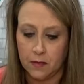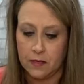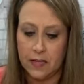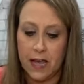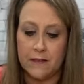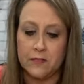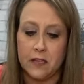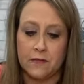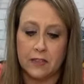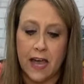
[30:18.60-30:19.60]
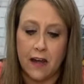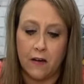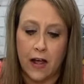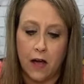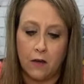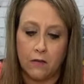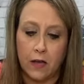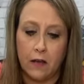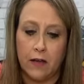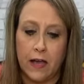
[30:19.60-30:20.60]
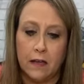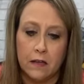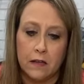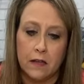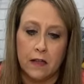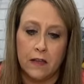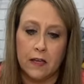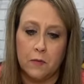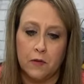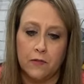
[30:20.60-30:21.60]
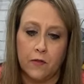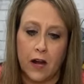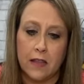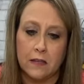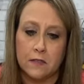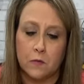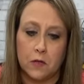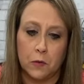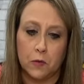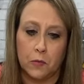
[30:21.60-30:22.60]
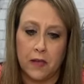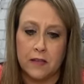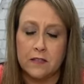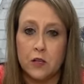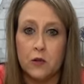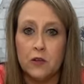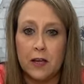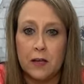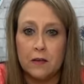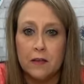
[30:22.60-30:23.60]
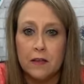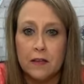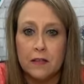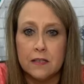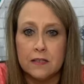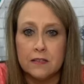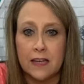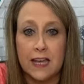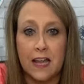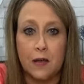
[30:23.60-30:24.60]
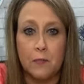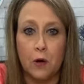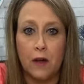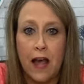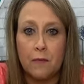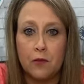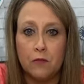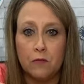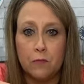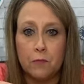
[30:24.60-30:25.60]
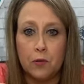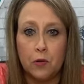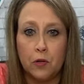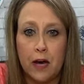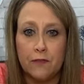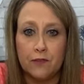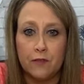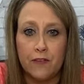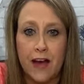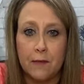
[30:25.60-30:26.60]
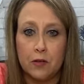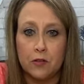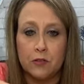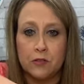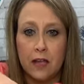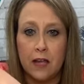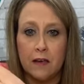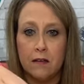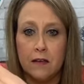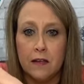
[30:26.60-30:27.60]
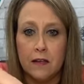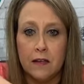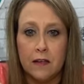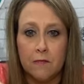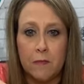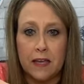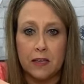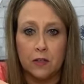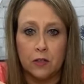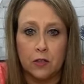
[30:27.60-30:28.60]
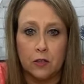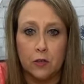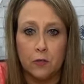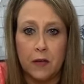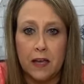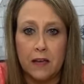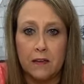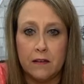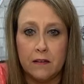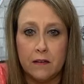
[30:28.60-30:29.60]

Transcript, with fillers: because they have stuff scattered out. Okay, I think I'm gonna fray this one a little bit. So you can like, this is like kind of like burlap. You can pull off the fibers and make it look a little bit